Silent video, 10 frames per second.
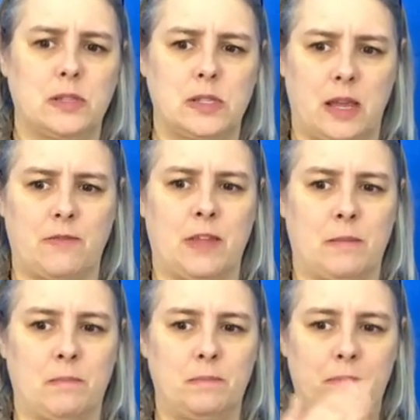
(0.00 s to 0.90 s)
save
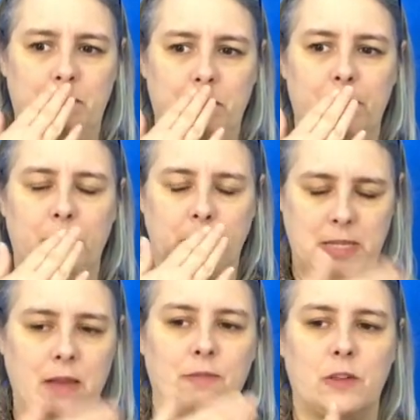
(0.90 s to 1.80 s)

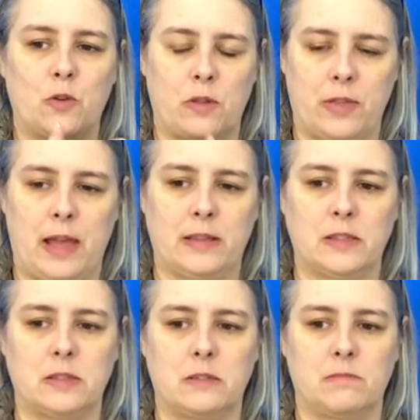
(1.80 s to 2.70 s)
the
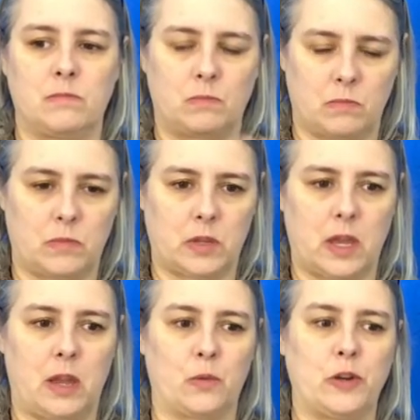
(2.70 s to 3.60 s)
Northlands
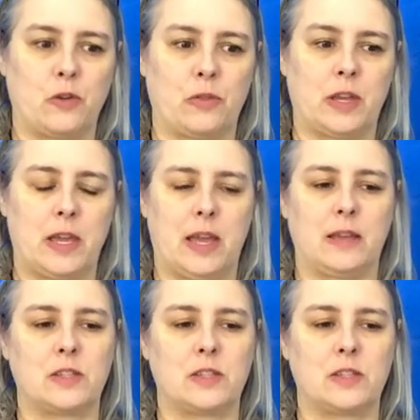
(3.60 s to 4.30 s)
and return the king.